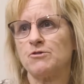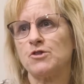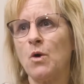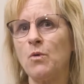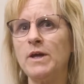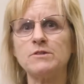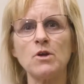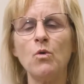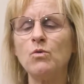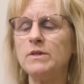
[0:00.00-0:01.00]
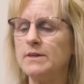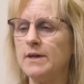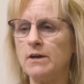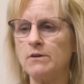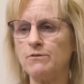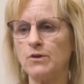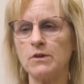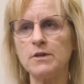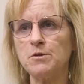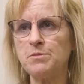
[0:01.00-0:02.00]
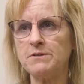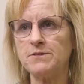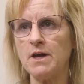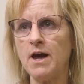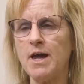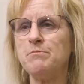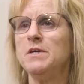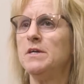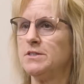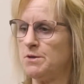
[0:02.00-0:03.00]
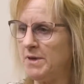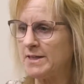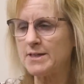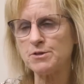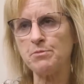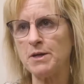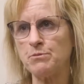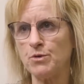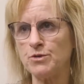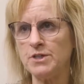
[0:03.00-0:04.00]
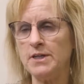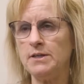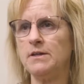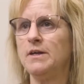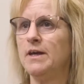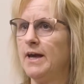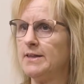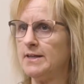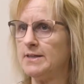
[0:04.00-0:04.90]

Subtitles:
So it's only there for a little bit of time to make that spike protein, and then